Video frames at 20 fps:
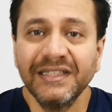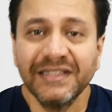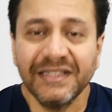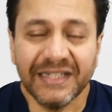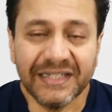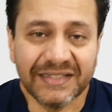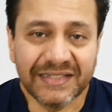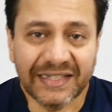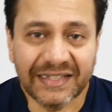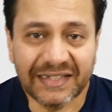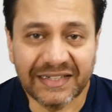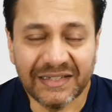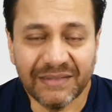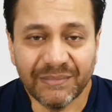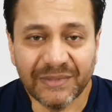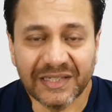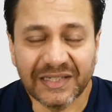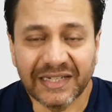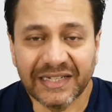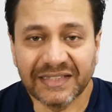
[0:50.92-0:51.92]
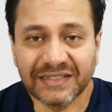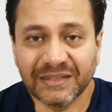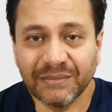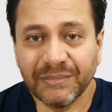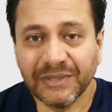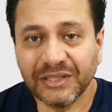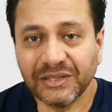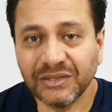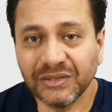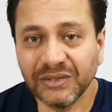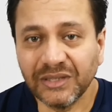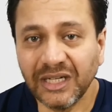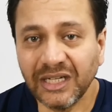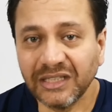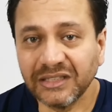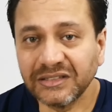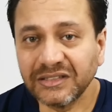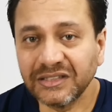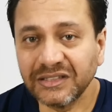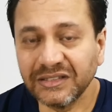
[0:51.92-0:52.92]
inside element gets a bit too
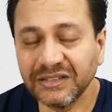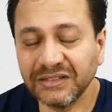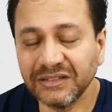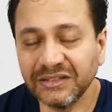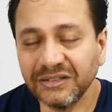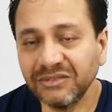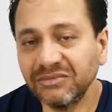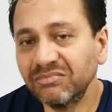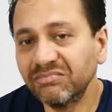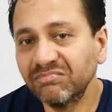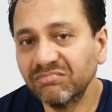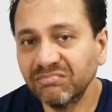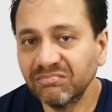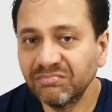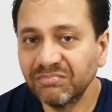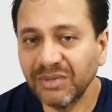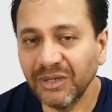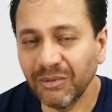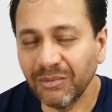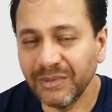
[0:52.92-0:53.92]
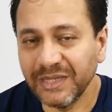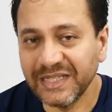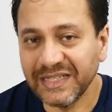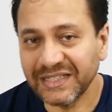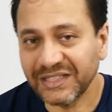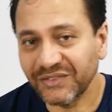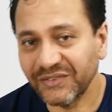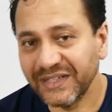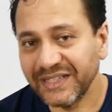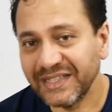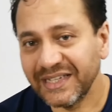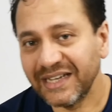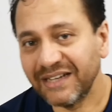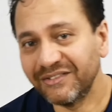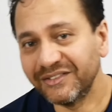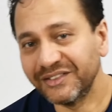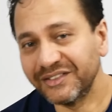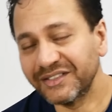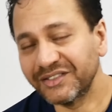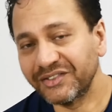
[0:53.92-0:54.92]
hot, so probably that's why they
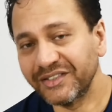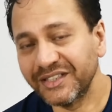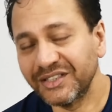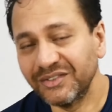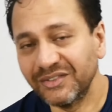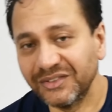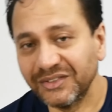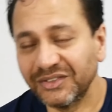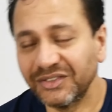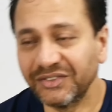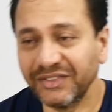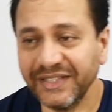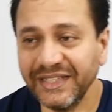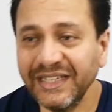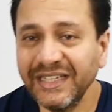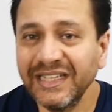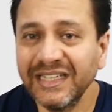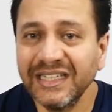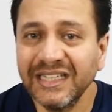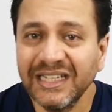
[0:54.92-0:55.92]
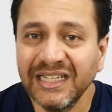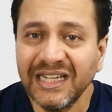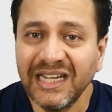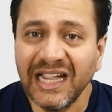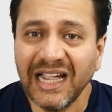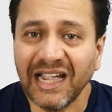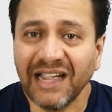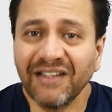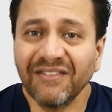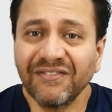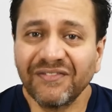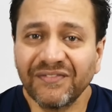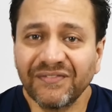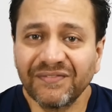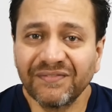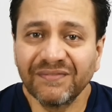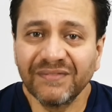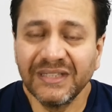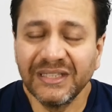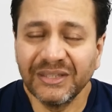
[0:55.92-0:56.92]
have a restriction on 3. I have
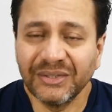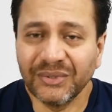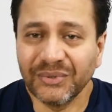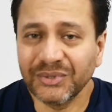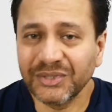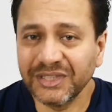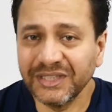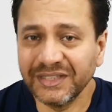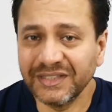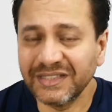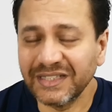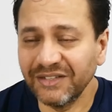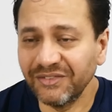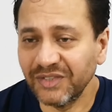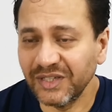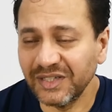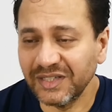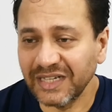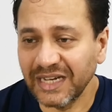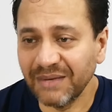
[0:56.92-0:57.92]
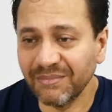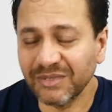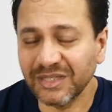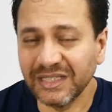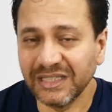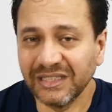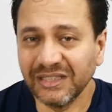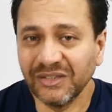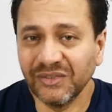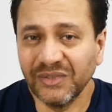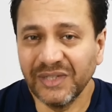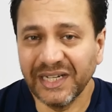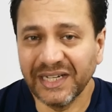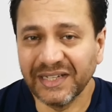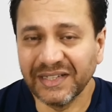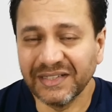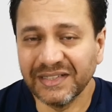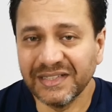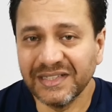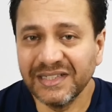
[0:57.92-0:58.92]
roasted several times now,
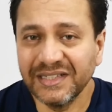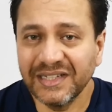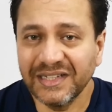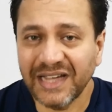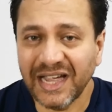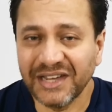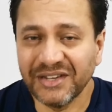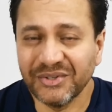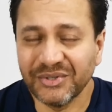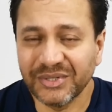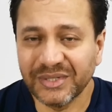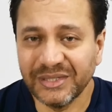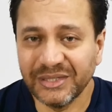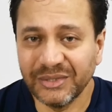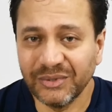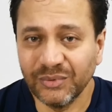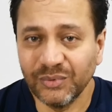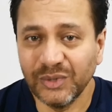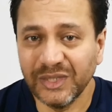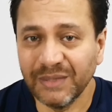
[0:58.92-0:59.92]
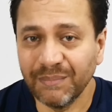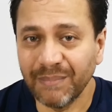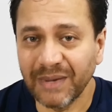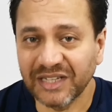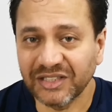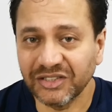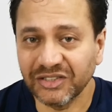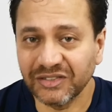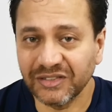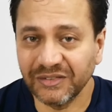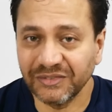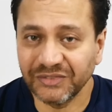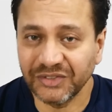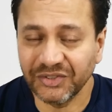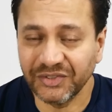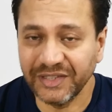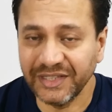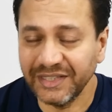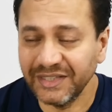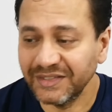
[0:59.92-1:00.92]
and I usually do in batches of
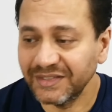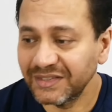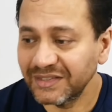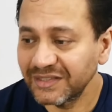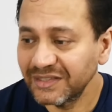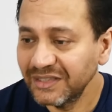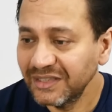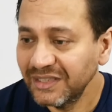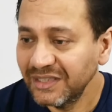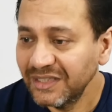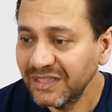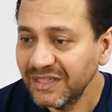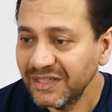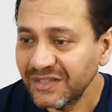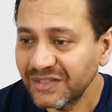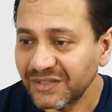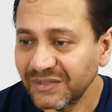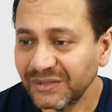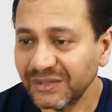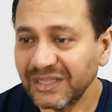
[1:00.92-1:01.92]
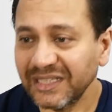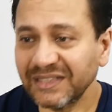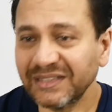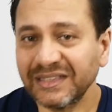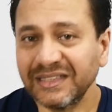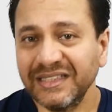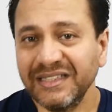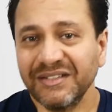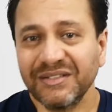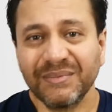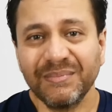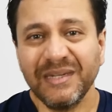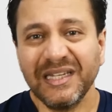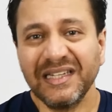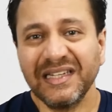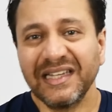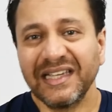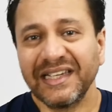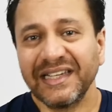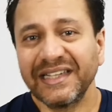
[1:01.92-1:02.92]
3s, so that gives
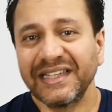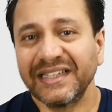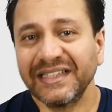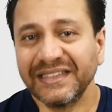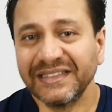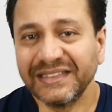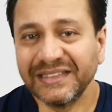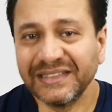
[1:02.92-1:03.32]
me like